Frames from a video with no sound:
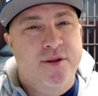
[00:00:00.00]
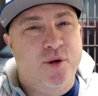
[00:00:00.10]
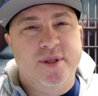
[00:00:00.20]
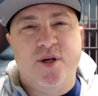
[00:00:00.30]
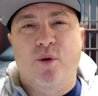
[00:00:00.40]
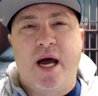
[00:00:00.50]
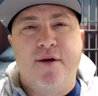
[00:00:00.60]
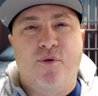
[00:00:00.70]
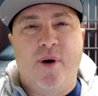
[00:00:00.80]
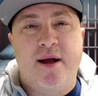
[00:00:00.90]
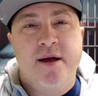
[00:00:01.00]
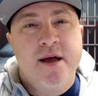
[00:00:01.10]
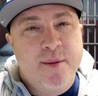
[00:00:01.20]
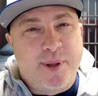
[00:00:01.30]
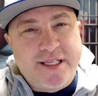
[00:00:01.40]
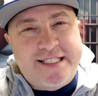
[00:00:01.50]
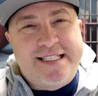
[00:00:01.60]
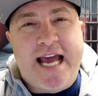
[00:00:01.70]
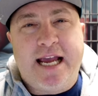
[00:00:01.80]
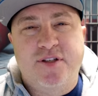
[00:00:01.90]
Threw his whole life away. But this is
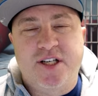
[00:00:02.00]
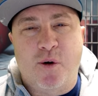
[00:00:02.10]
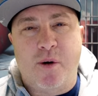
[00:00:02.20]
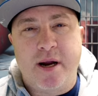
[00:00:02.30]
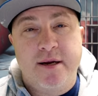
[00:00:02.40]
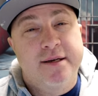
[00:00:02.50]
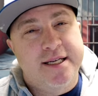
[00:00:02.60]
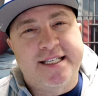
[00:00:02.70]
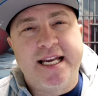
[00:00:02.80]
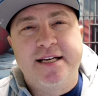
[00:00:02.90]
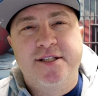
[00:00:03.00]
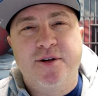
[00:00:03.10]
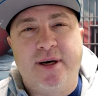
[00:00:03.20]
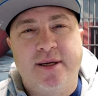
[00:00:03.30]
Dave's story. Let's get into